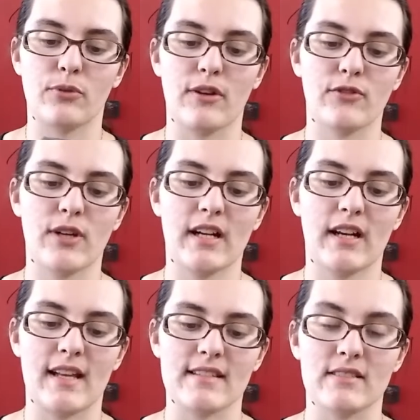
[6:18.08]
Perforated
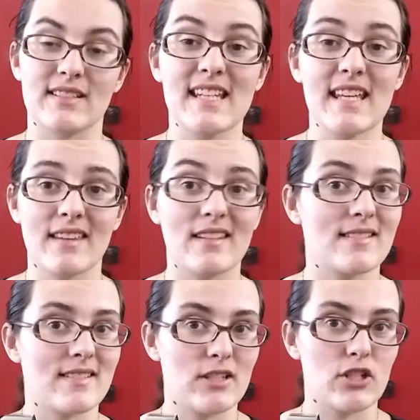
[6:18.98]
and has little teeth
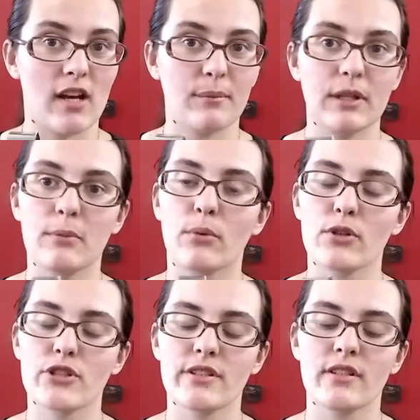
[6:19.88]
is the shedding blade
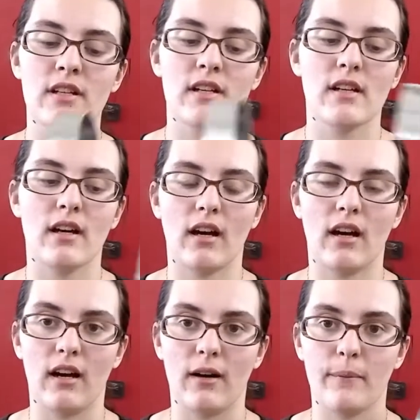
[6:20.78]
portion.
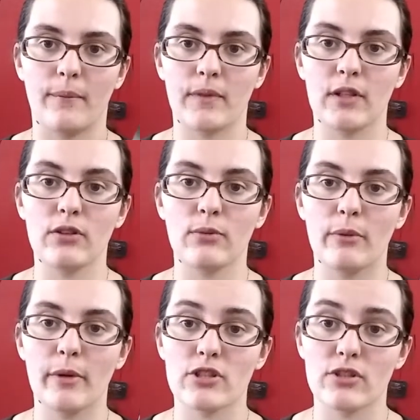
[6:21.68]
You do
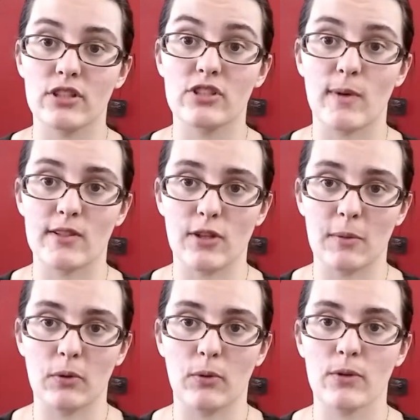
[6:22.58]
want to make sure that you sweat
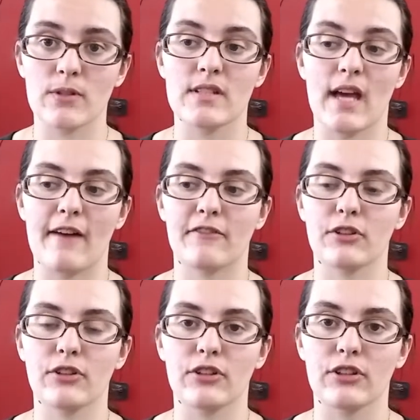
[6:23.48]
scrape your horse
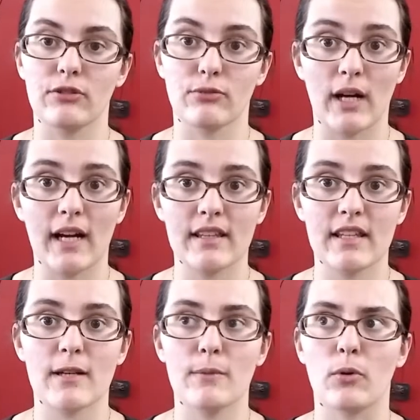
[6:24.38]
after you ride
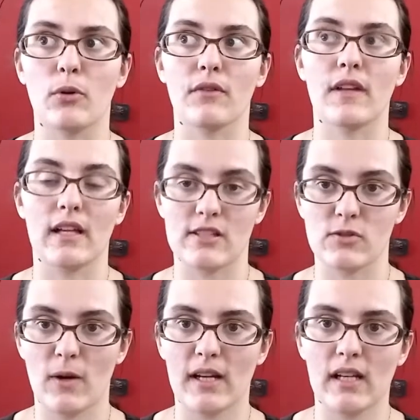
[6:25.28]
them, or if they get
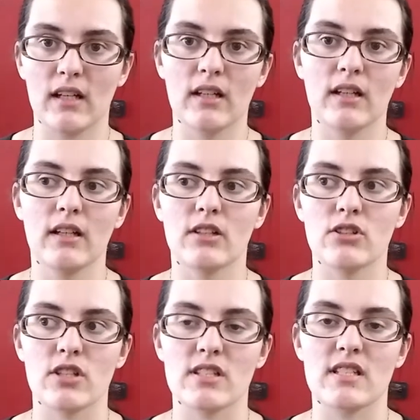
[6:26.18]
sweaty,
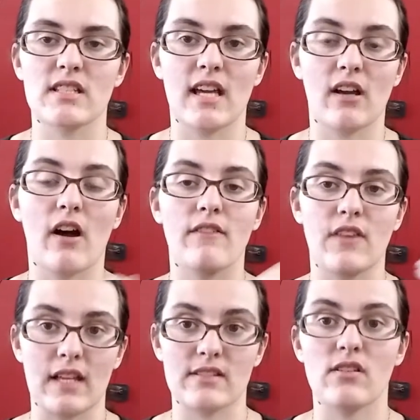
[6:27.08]
just to take
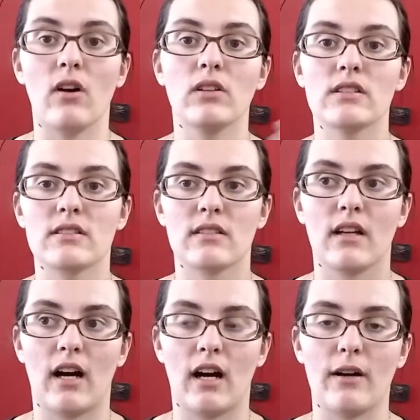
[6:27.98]
off that salt
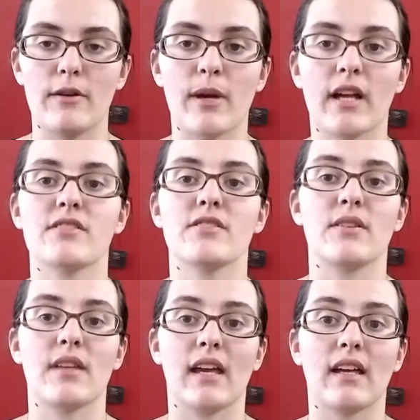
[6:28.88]
and make it so
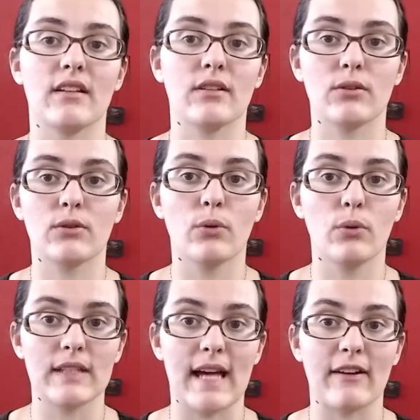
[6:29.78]
that they can
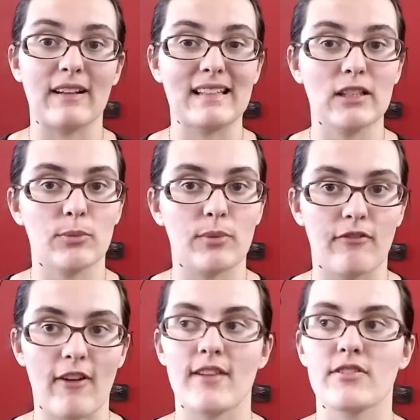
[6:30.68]
cool down a little
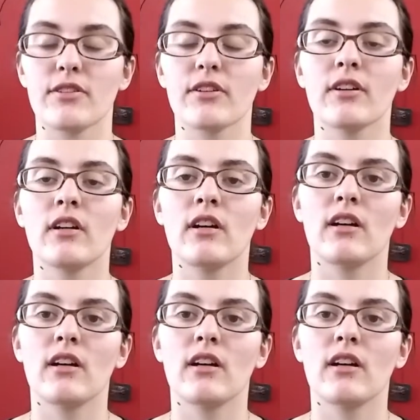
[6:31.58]
bit faster.